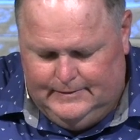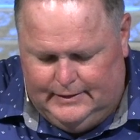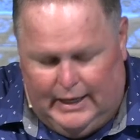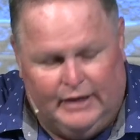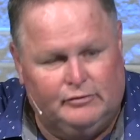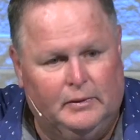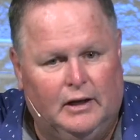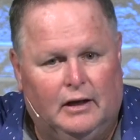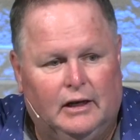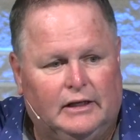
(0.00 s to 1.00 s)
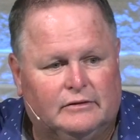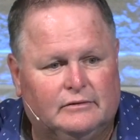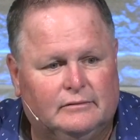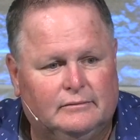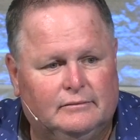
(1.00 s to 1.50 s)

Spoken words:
And last but not least,